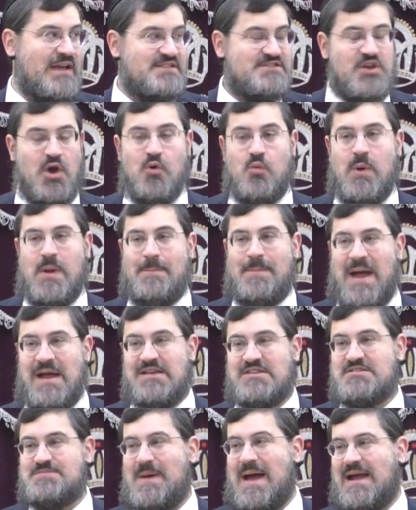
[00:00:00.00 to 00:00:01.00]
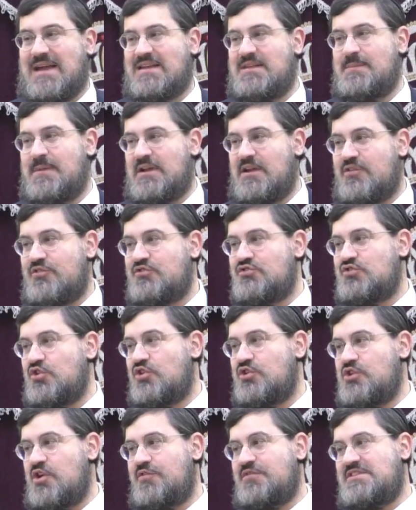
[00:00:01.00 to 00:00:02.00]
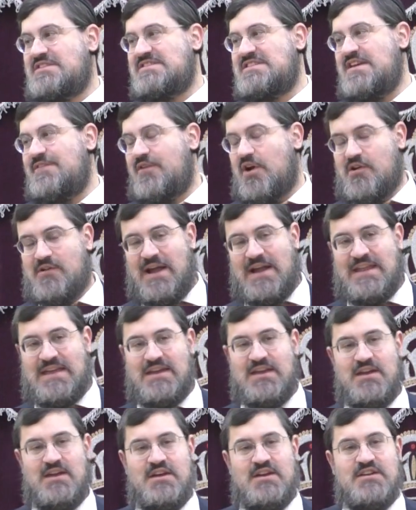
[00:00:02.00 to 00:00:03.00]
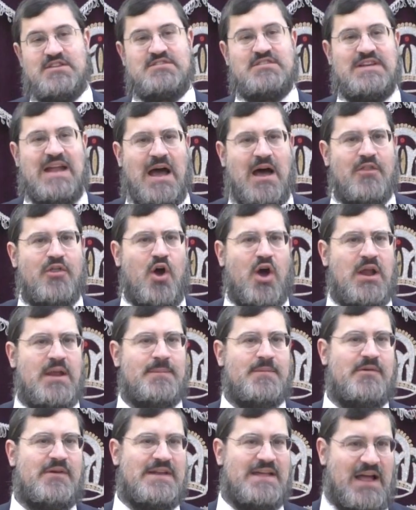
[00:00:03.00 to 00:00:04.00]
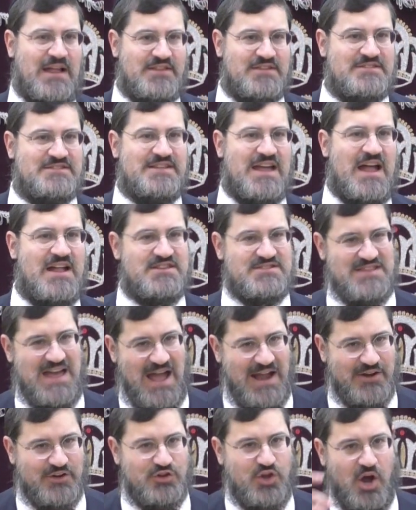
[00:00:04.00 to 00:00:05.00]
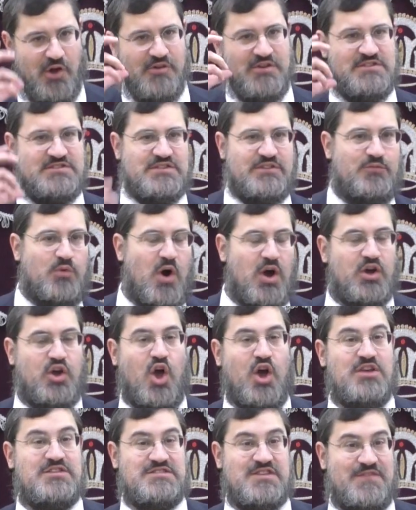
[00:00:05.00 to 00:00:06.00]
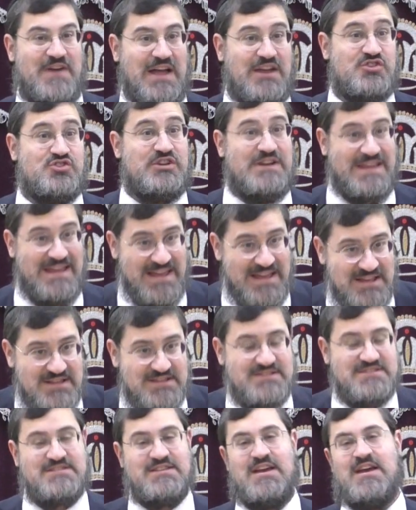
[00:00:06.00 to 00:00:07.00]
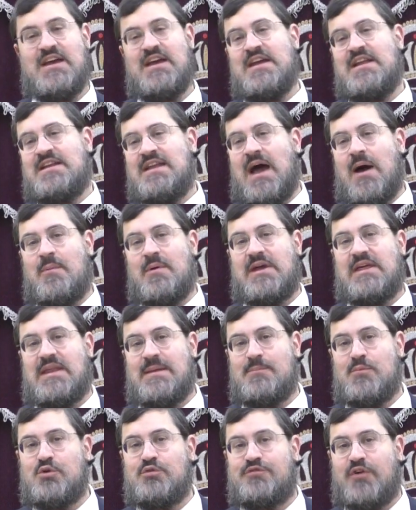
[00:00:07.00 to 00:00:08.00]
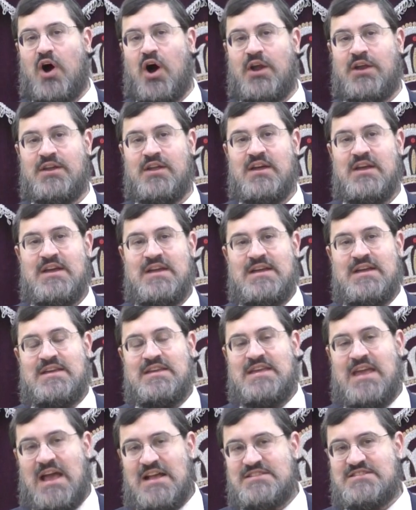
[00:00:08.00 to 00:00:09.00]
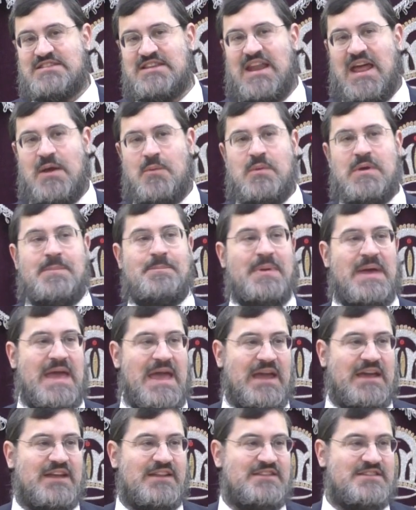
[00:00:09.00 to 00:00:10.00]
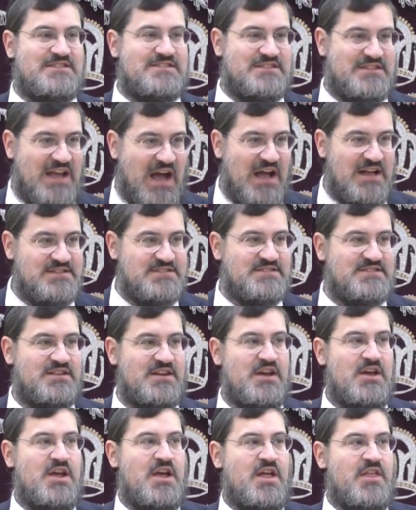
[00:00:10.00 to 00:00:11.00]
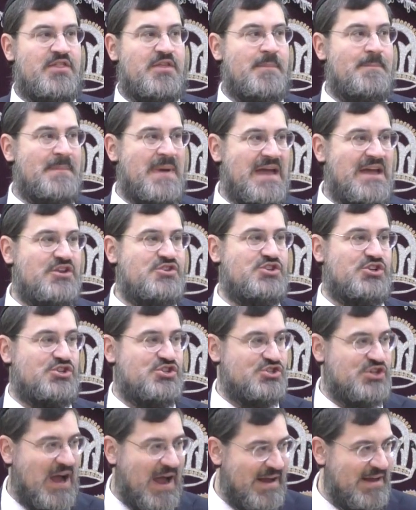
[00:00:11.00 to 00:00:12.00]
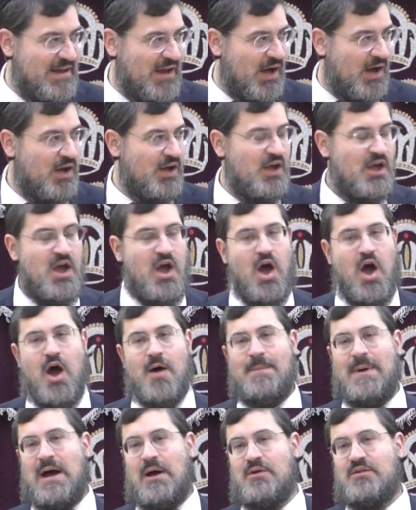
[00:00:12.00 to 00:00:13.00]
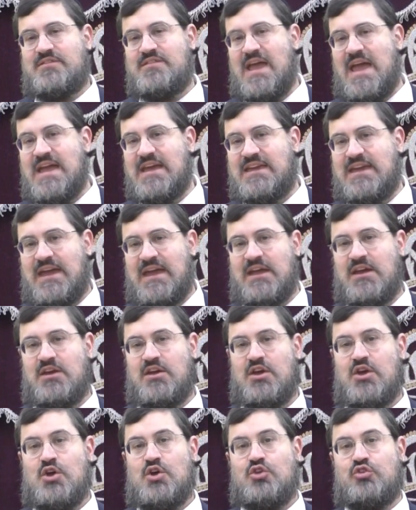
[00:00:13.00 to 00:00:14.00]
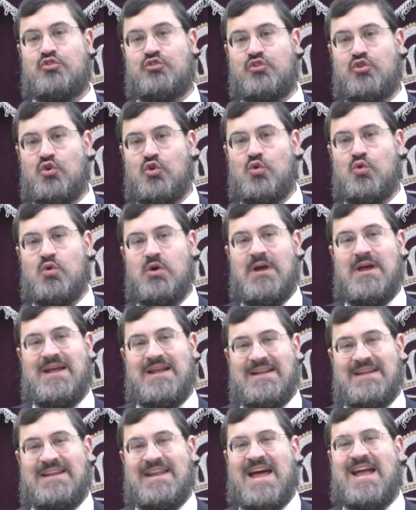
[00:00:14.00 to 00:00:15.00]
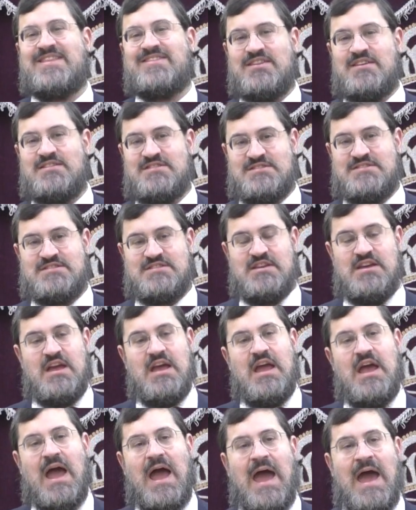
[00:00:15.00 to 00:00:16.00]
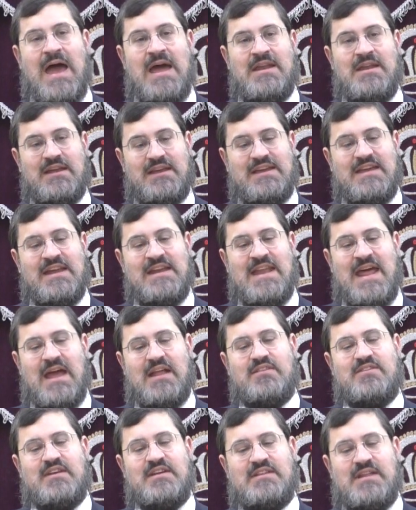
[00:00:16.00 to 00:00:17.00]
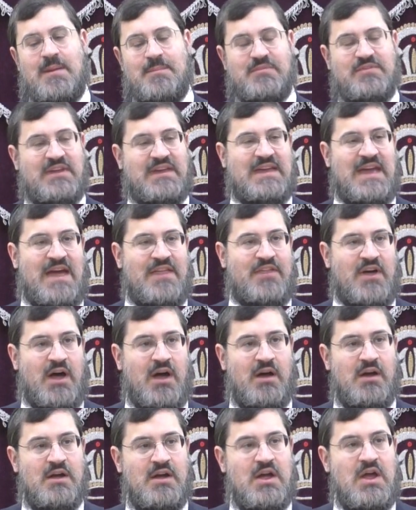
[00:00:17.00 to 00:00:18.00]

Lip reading: so we're bang smack in the middle of the sugya of Kosev already. So now the Olam already understands the hagdoras of what Kosev actually is. Now we're going to move on. Yesterday we be'ikah discussed the major shaila about taking two letters and connecting them together.